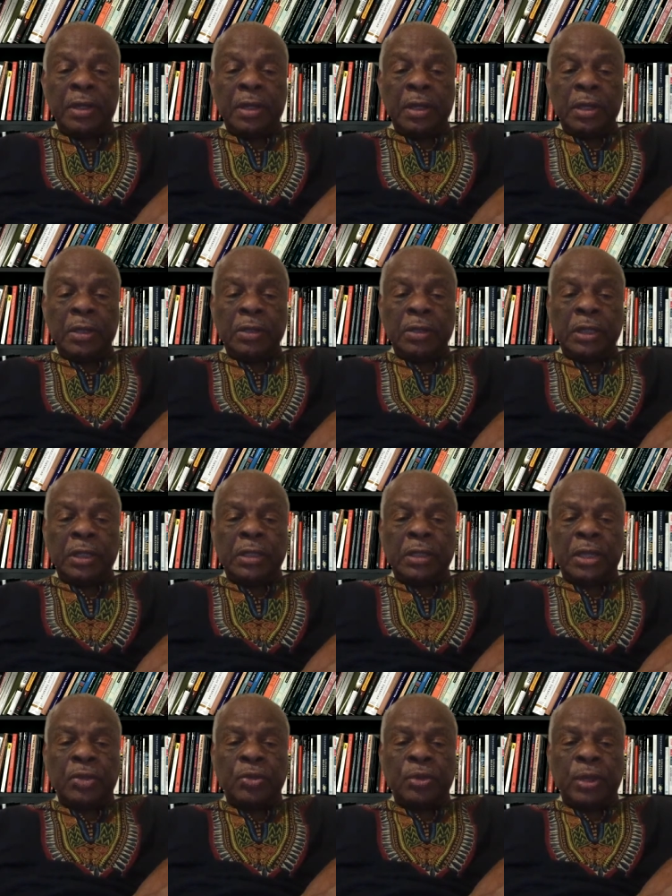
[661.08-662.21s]
just as we
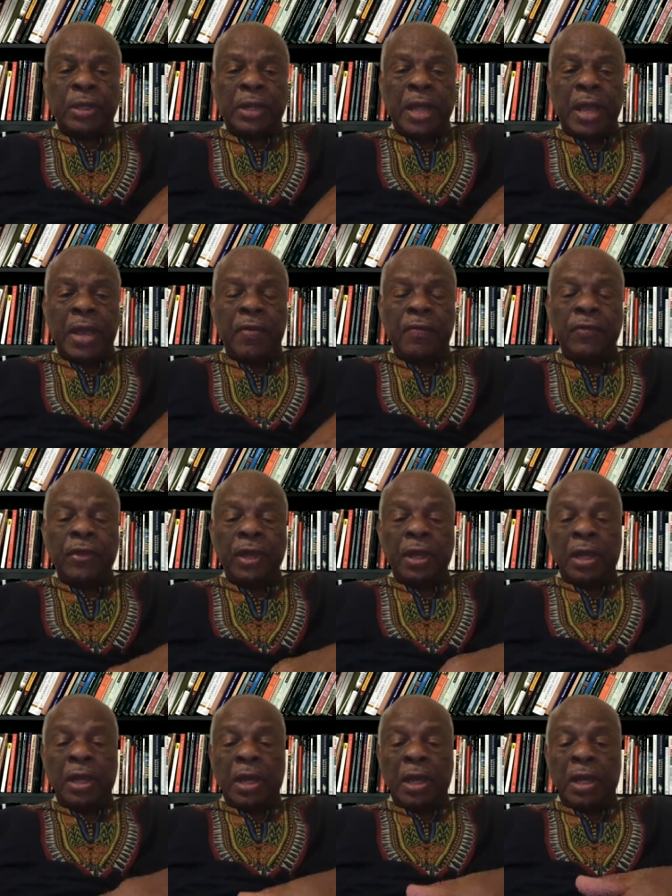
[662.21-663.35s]
could have
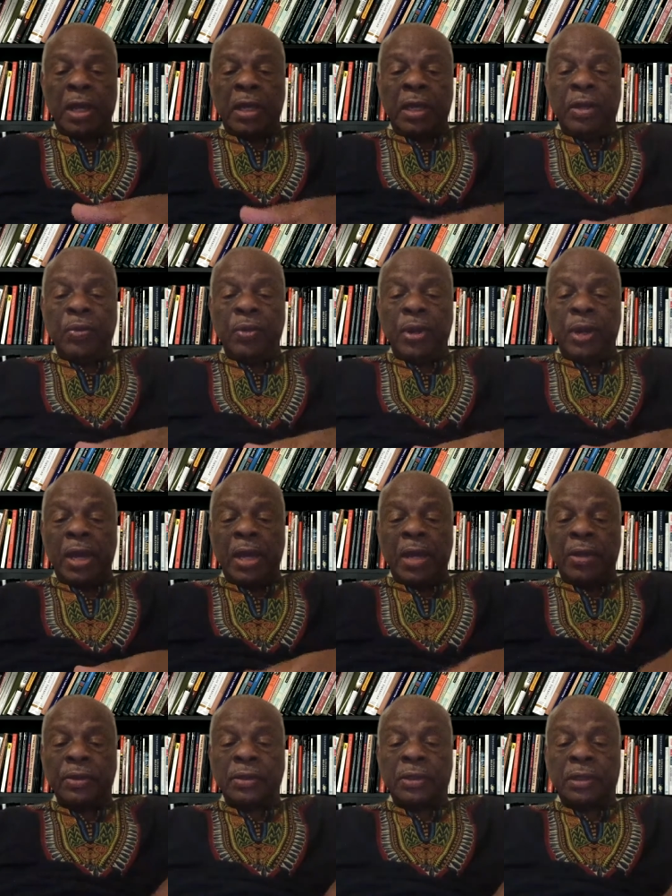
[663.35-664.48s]
anywhere else,
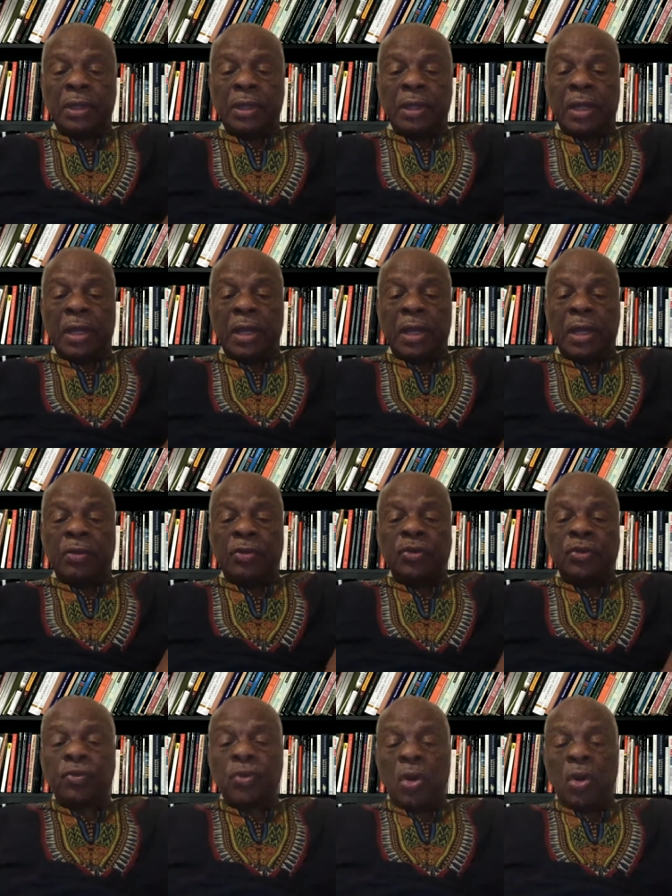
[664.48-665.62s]
a
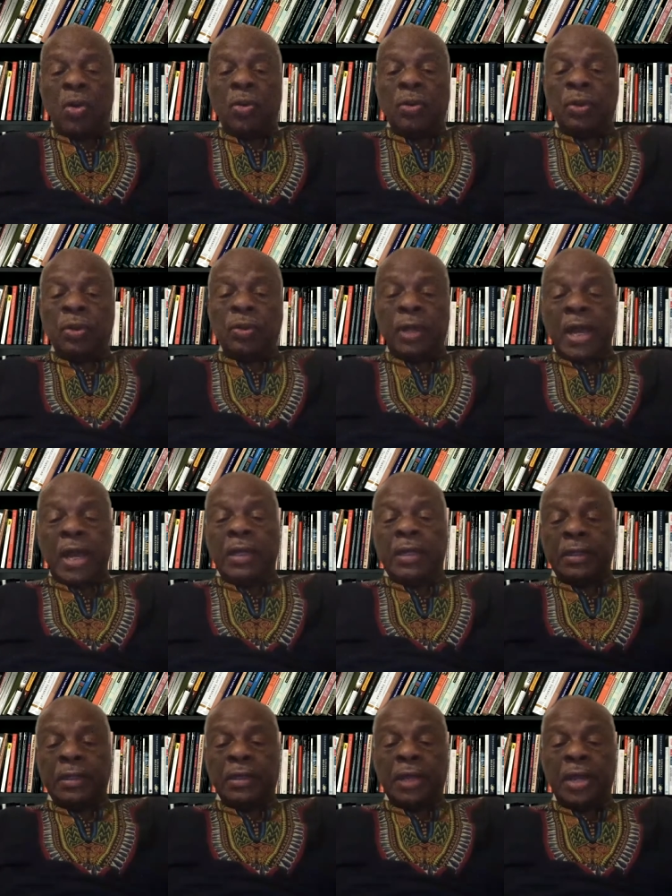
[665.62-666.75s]
strong, united
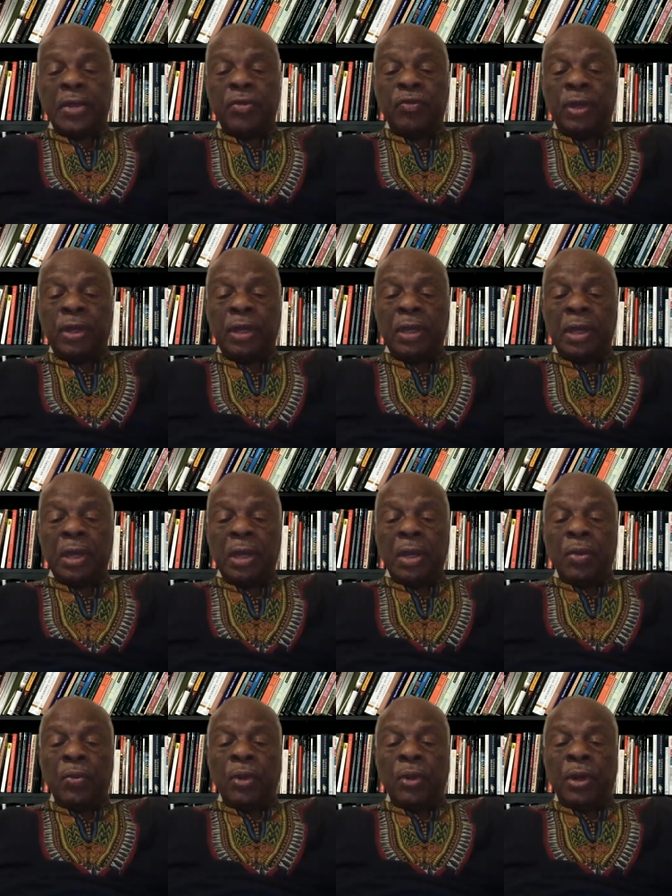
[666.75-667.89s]
country
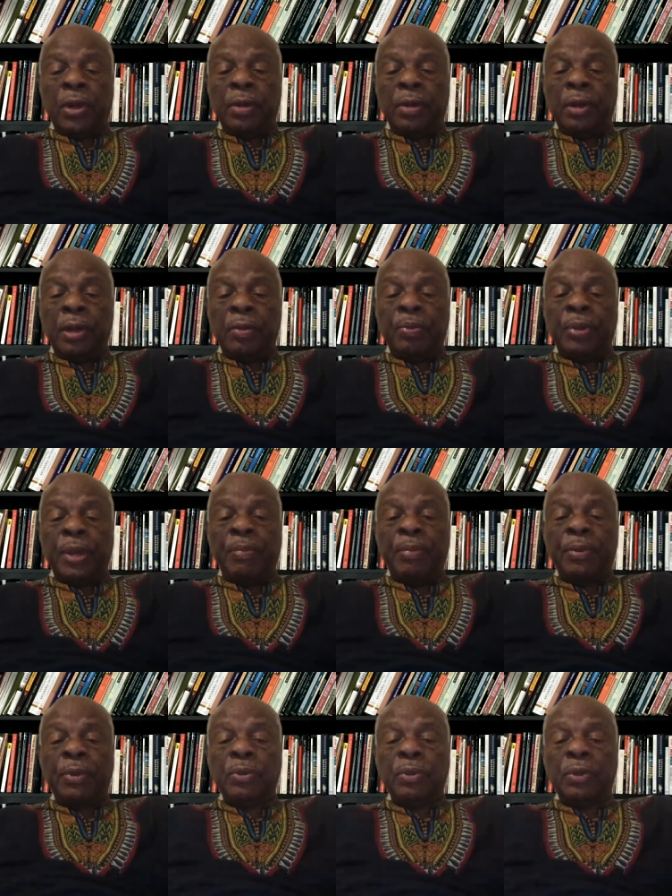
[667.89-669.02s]
where people who
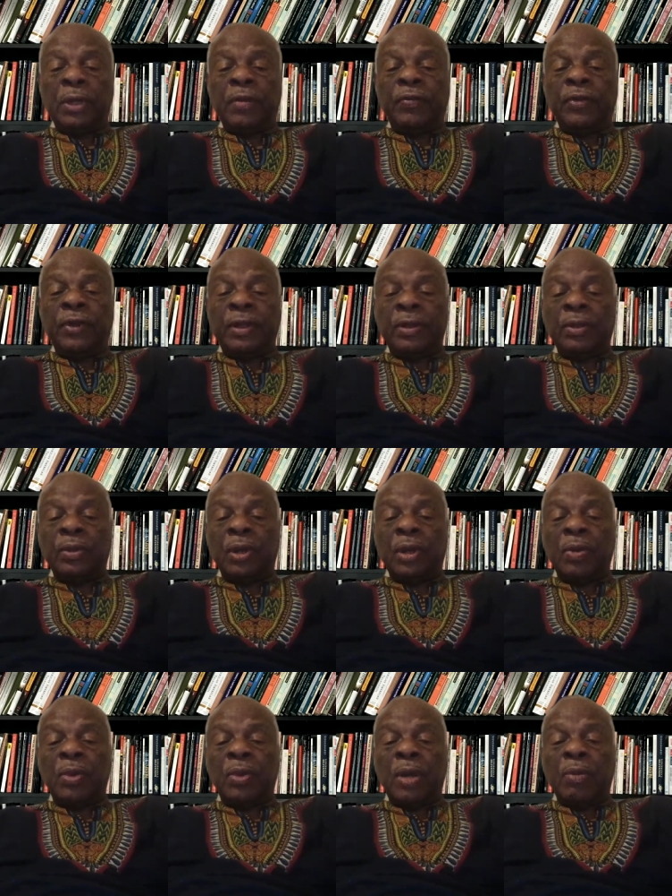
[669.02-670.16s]
live in one
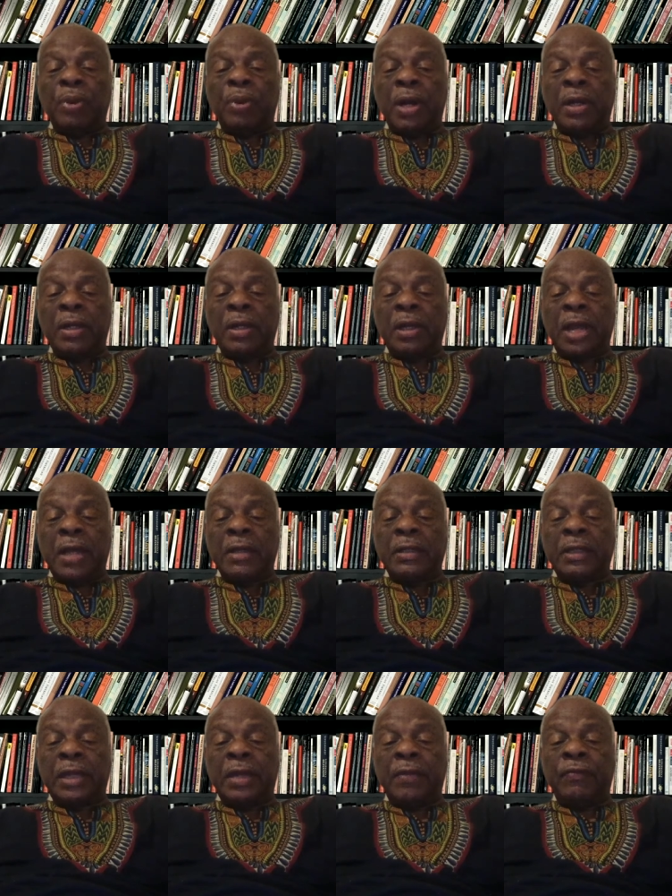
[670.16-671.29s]
part of the continent, if
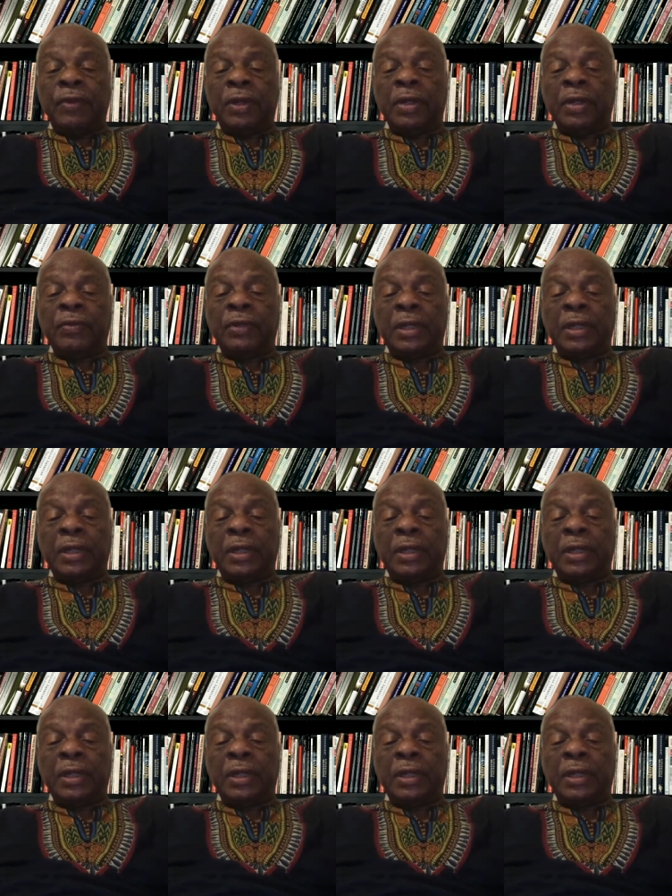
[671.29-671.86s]
you lived in